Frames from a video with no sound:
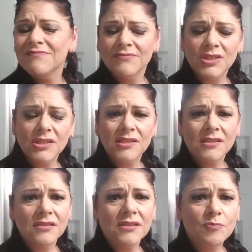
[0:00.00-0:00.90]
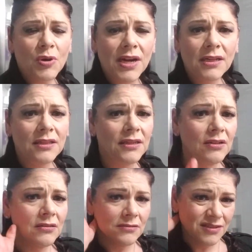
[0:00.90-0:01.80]
Just spray it a
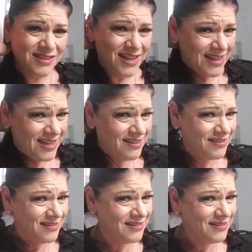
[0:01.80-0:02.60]
little to set it.